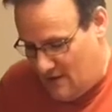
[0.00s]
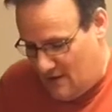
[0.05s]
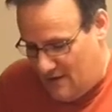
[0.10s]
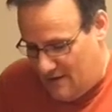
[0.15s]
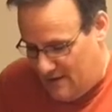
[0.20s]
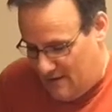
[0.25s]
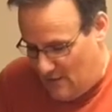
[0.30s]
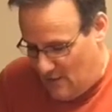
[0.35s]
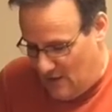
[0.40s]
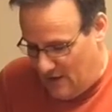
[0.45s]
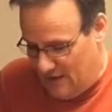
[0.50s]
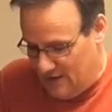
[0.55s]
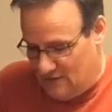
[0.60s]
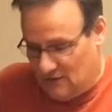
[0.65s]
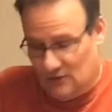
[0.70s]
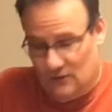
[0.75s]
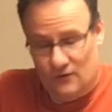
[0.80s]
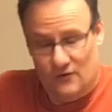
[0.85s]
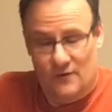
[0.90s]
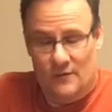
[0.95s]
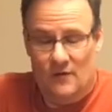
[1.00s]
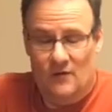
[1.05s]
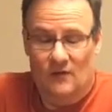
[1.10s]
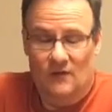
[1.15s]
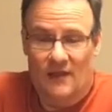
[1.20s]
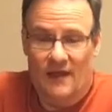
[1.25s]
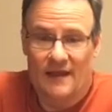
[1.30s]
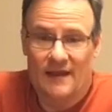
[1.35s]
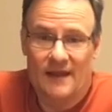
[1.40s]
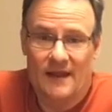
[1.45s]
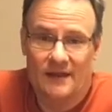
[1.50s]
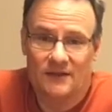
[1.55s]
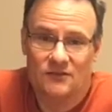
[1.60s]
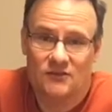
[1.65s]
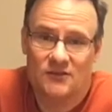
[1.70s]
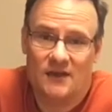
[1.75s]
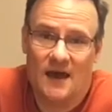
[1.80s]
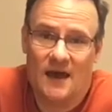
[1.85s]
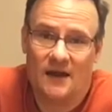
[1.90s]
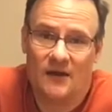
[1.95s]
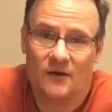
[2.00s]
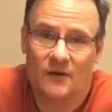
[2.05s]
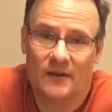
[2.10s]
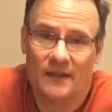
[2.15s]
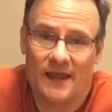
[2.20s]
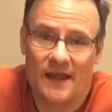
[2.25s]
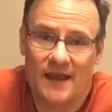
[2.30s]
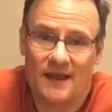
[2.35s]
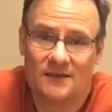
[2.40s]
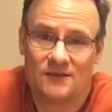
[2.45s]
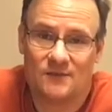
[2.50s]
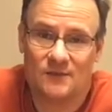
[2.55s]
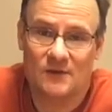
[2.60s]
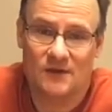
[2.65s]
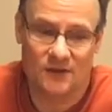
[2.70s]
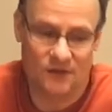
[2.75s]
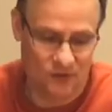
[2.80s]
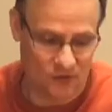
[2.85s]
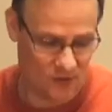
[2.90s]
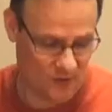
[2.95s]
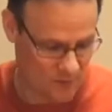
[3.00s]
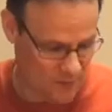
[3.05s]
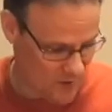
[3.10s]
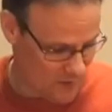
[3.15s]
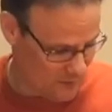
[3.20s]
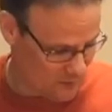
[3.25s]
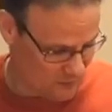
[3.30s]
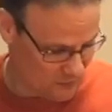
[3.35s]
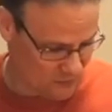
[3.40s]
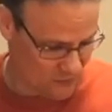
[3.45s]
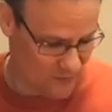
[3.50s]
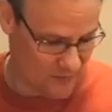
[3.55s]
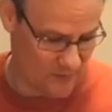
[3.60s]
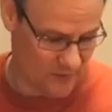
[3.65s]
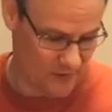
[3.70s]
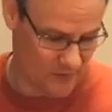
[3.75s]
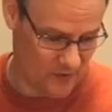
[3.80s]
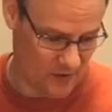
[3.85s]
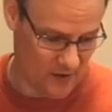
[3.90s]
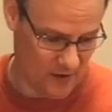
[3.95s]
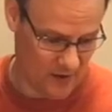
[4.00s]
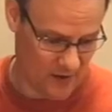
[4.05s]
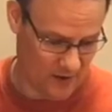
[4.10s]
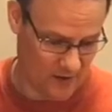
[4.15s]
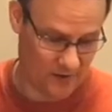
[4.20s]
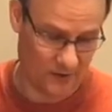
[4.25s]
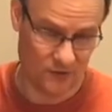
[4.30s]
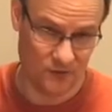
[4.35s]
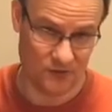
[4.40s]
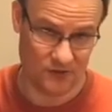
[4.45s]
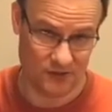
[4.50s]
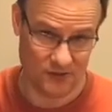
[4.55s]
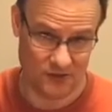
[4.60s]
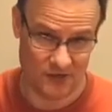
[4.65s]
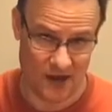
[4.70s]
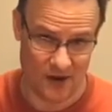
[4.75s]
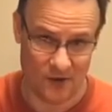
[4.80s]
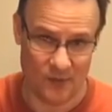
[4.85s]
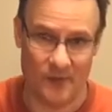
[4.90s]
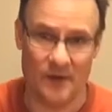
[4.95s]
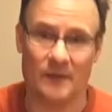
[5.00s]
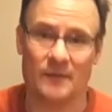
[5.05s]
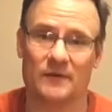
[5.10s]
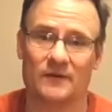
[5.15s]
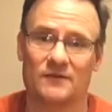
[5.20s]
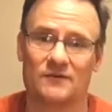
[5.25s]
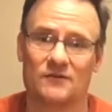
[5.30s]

They wanted to learn about light and shadow, and they asked me to do a puppet show about using shadow puppets.